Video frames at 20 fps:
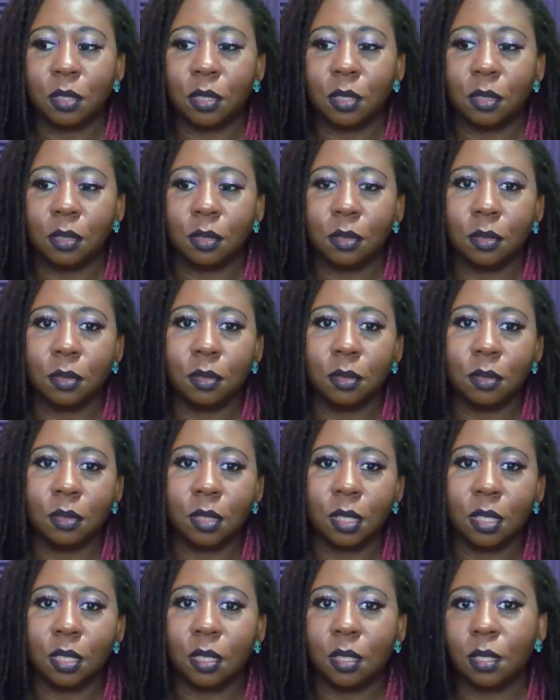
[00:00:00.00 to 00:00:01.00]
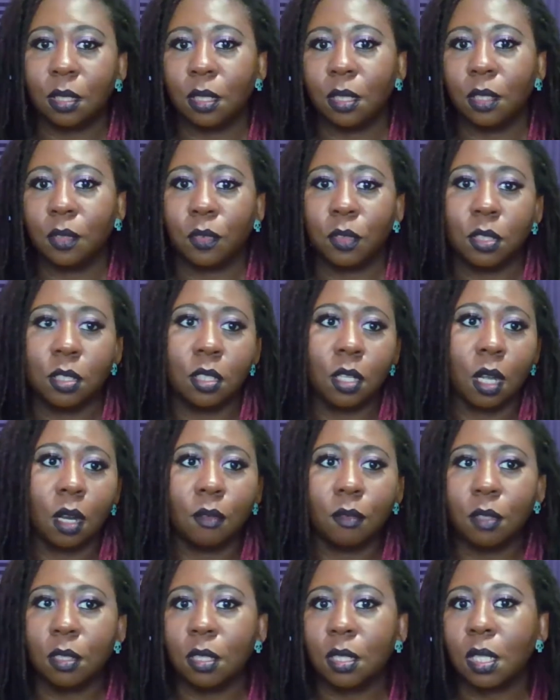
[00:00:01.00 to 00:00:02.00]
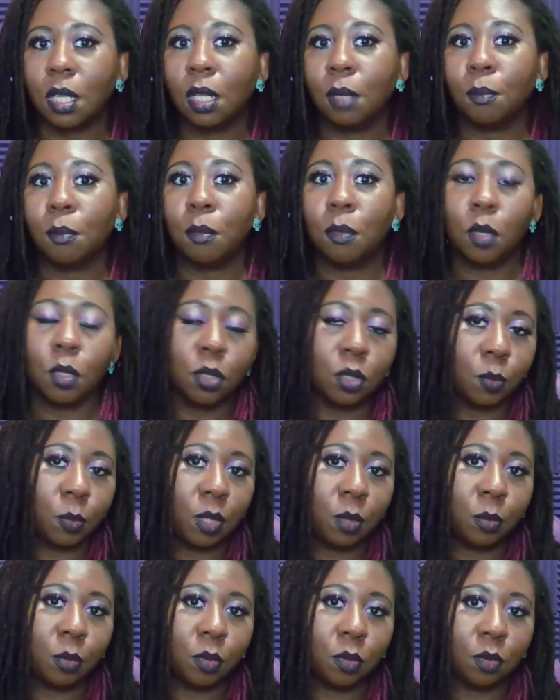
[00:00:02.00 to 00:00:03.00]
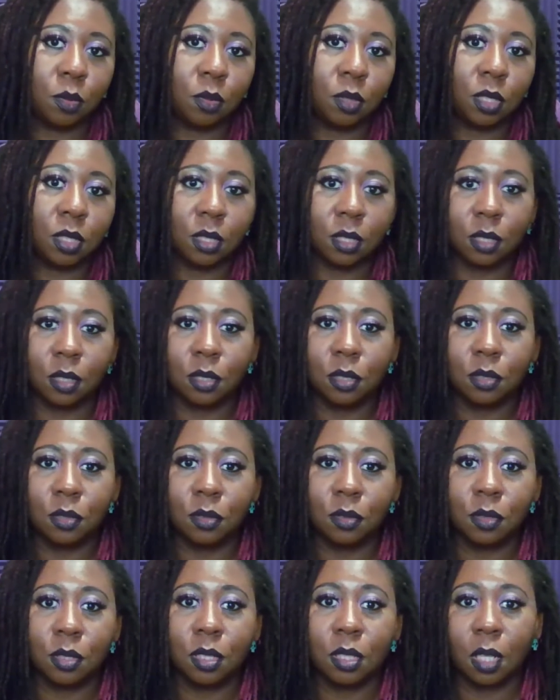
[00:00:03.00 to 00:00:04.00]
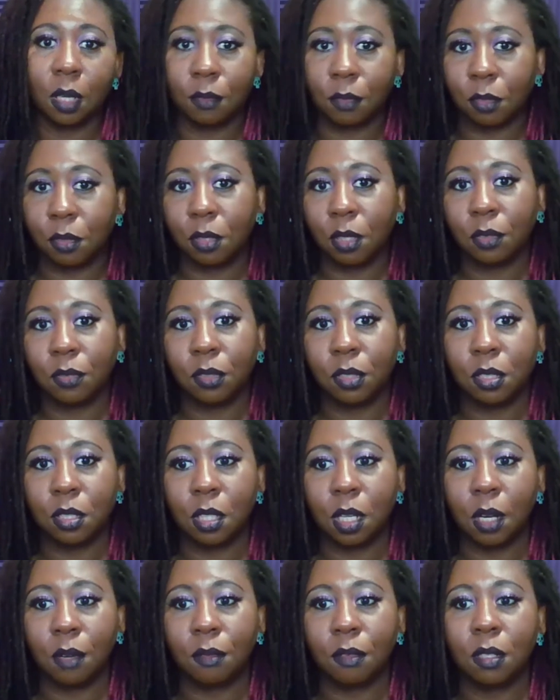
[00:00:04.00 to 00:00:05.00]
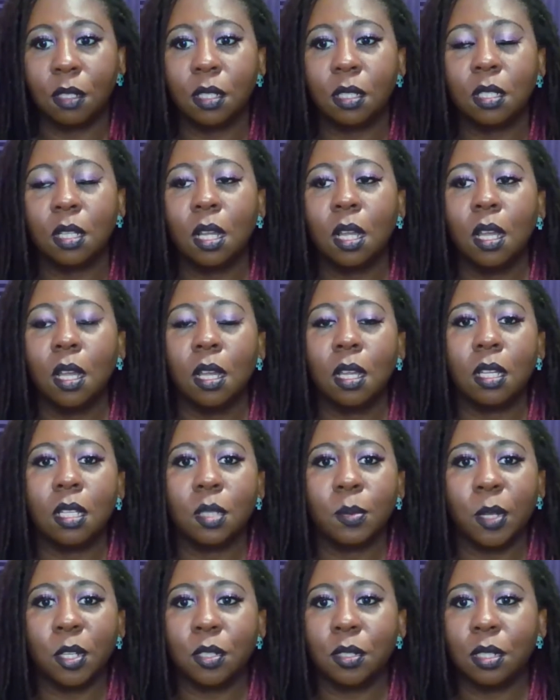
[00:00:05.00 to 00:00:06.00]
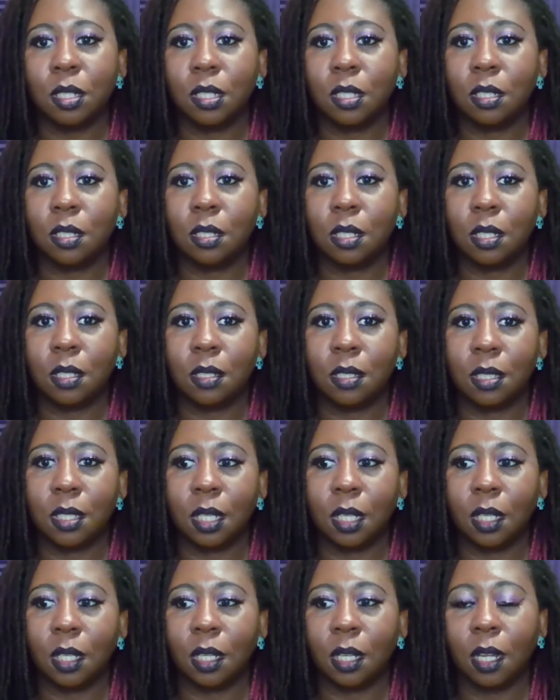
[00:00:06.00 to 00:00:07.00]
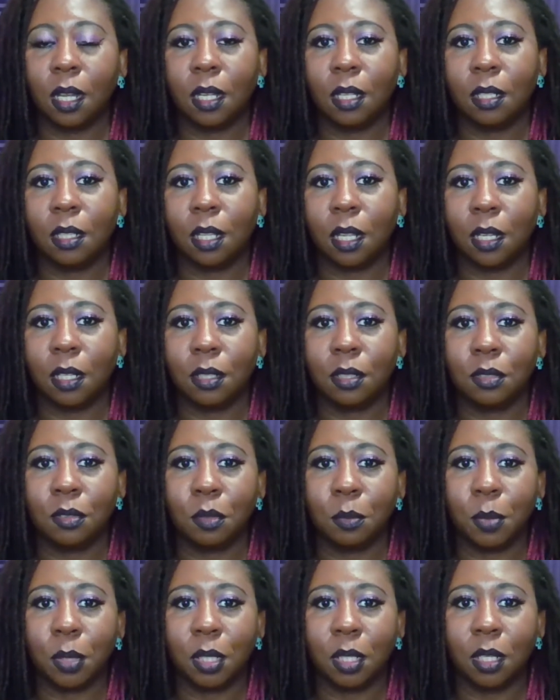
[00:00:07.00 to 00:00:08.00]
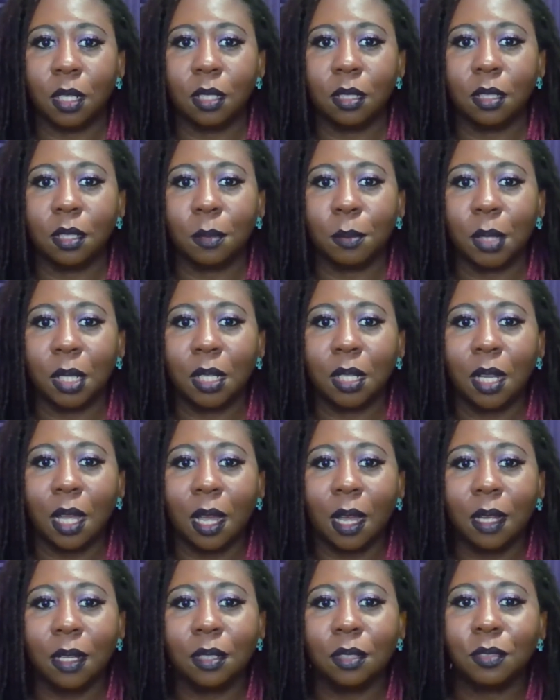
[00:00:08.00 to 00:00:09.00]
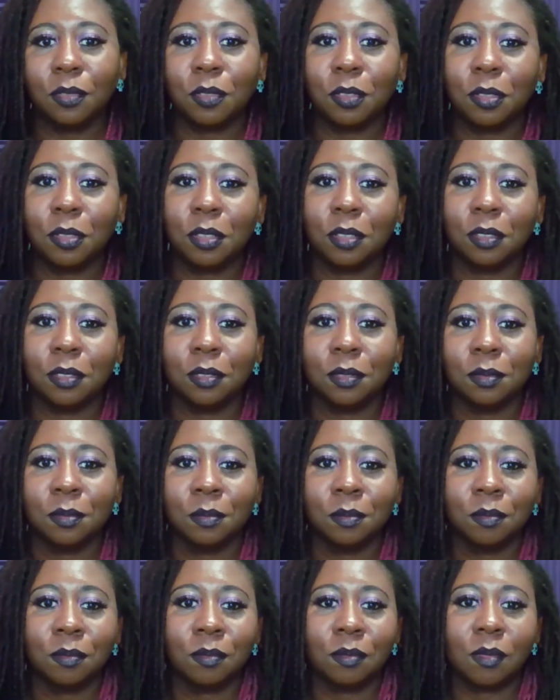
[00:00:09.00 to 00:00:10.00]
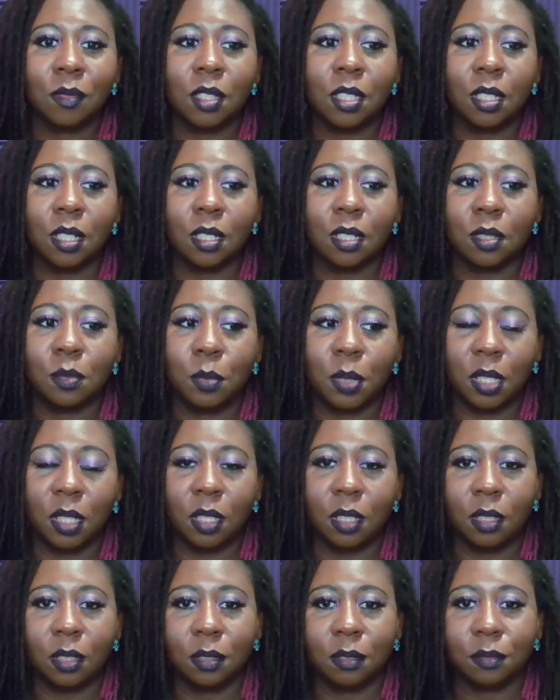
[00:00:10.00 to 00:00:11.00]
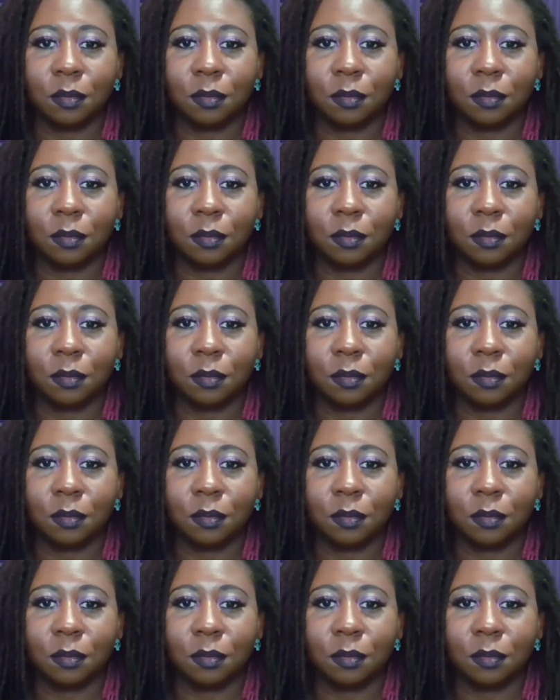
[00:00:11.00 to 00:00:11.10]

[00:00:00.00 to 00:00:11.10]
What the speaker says: to listen to different genres. Most people listen to several different genres, especially Gen Z. I'd like to applaud them a lot for just being